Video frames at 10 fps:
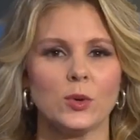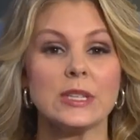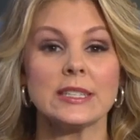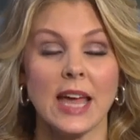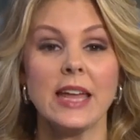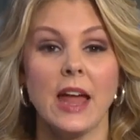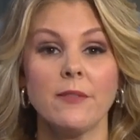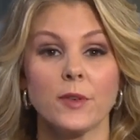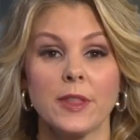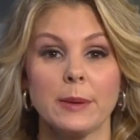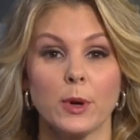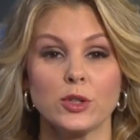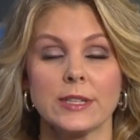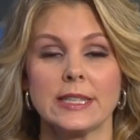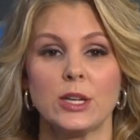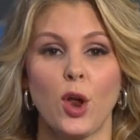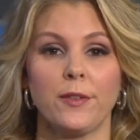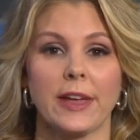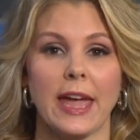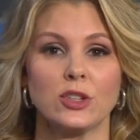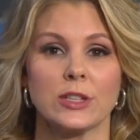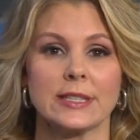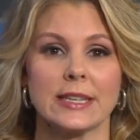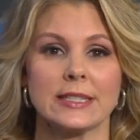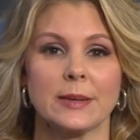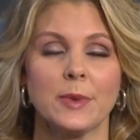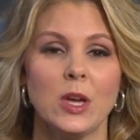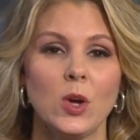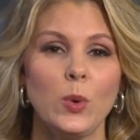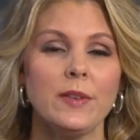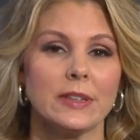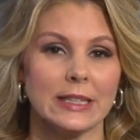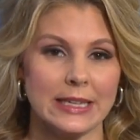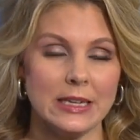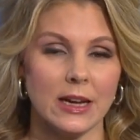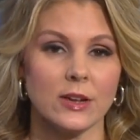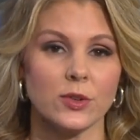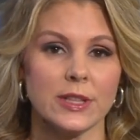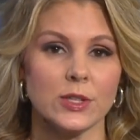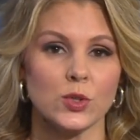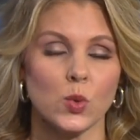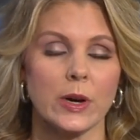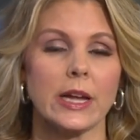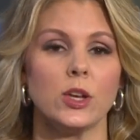To sign up for the emergency notification system, we have a link under this story at